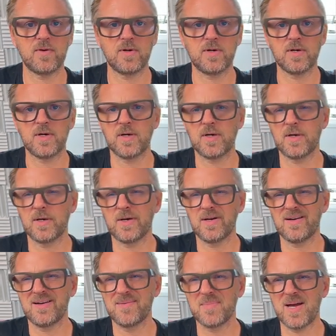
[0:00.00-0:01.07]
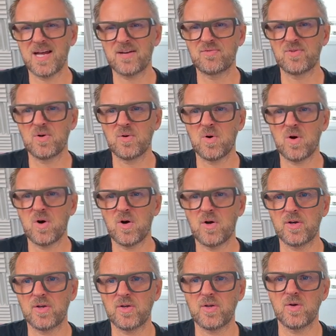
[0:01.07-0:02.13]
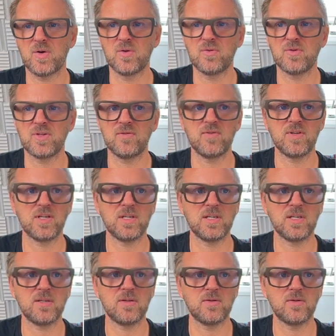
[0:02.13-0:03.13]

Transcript: uh, macro audio D V E